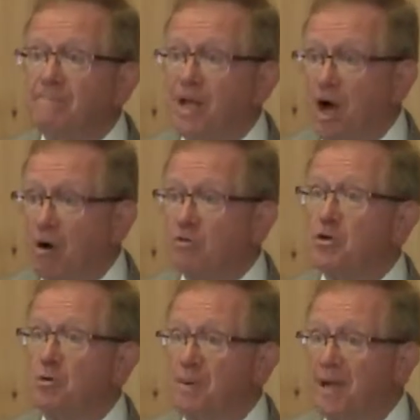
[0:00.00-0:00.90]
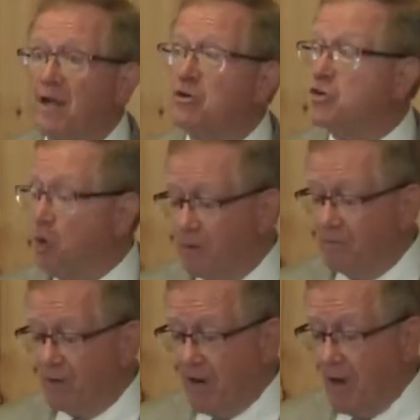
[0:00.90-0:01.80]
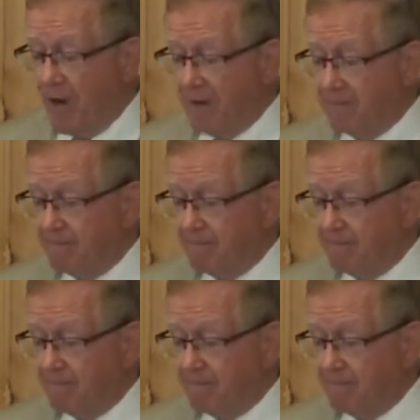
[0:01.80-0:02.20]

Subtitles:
they also begin to show it for God.